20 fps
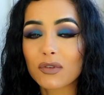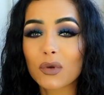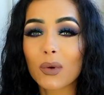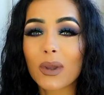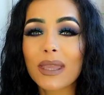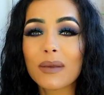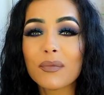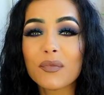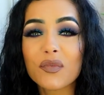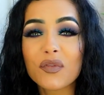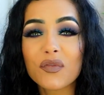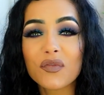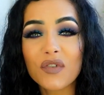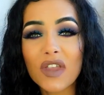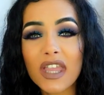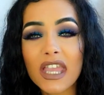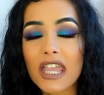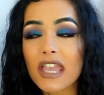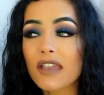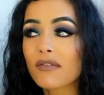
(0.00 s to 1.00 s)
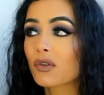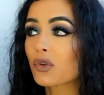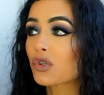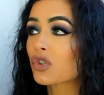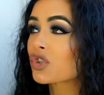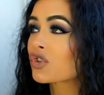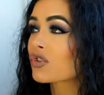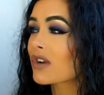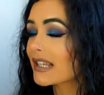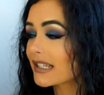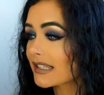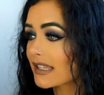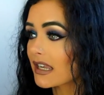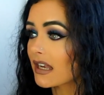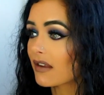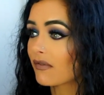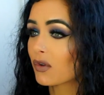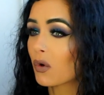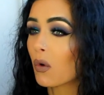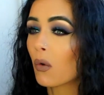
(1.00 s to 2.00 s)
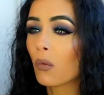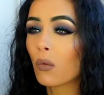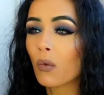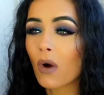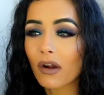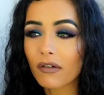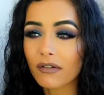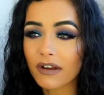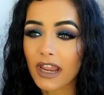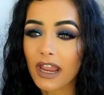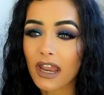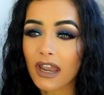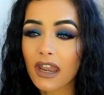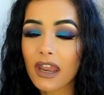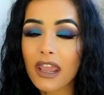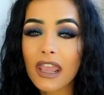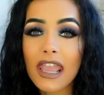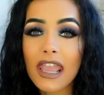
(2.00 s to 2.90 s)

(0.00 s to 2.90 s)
if you're in fear, if you're stressing, if you're worrying,